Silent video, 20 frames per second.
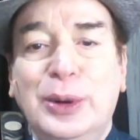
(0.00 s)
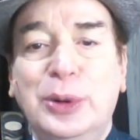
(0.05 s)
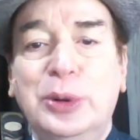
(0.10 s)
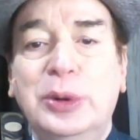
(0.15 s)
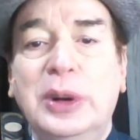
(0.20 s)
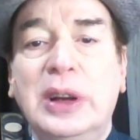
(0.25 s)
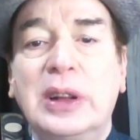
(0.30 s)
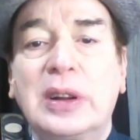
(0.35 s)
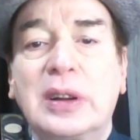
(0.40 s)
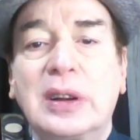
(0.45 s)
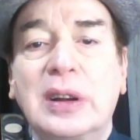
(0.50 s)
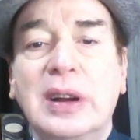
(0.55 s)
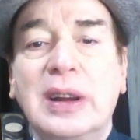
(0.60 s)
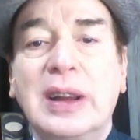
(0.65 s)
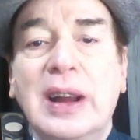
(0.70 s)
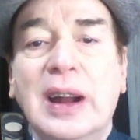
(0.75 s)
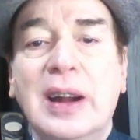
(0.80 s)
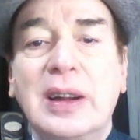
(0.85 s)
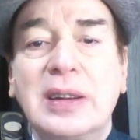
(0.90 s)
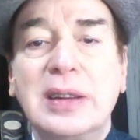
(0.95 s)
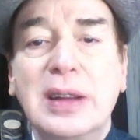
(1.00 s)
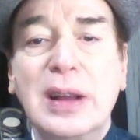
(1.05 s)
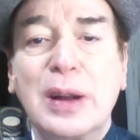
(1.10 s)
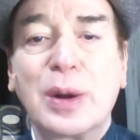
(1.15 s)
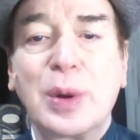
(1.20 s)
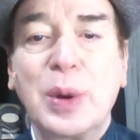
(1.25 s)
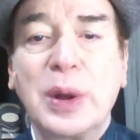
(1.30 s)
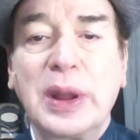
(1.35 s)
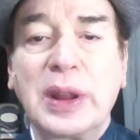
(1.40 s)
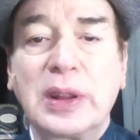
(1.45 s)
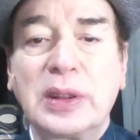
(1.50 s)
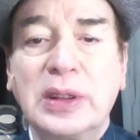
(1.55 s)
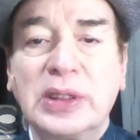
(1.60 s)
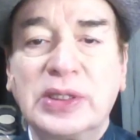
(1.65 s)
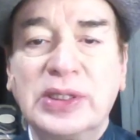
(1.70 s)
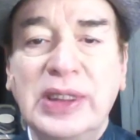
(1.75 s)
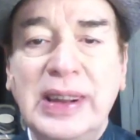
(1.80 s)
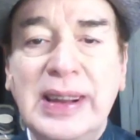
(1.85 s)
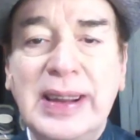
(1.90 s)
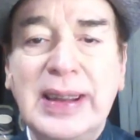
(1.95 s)
who are undergoing
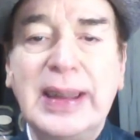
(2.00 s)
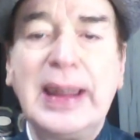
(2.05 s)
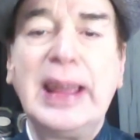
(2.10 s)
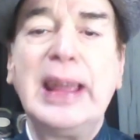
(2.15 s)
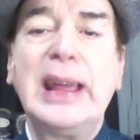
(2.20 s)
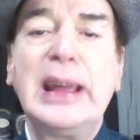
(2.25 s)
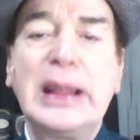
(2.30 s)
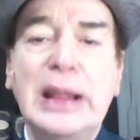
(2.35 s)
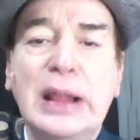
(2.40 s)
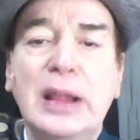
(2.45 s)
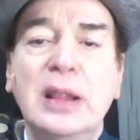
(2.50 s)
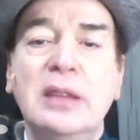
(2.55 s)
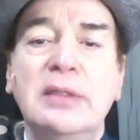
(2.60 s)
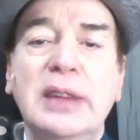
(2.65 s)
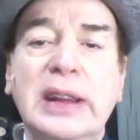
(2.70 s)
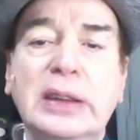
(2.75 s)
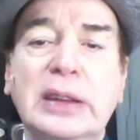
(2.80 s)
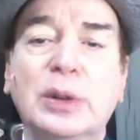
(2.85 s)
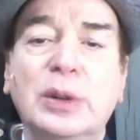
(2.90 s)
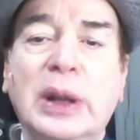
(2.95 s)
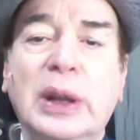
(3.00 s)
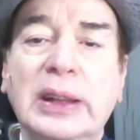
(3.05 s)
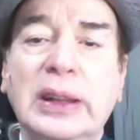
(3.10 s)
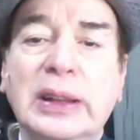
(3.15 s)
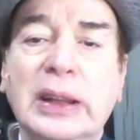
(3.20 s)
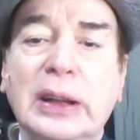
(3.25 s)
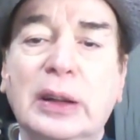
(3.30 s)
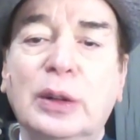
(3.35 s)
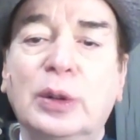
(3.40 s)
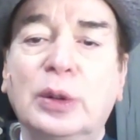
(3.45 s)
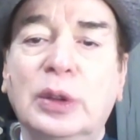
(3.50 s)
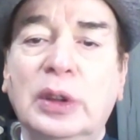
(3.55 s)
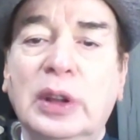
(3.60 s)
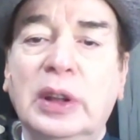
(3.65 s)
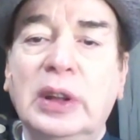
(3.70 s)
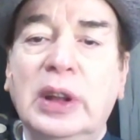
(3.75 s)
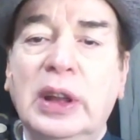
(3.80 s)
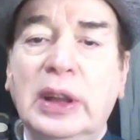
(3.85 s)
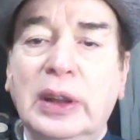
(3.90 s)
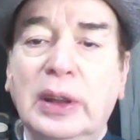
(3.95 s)
this LTL, living together
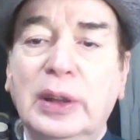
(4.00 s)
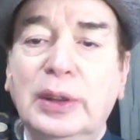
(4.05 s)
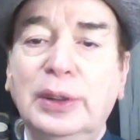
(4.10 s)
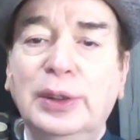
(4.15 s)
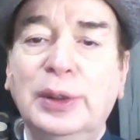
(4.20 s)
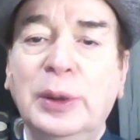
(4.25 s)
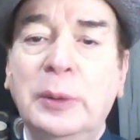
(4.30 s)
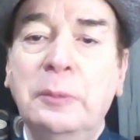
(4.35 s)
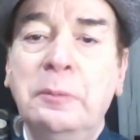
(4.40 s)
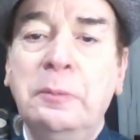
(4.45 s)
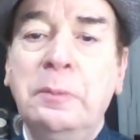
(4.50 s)
loneliness,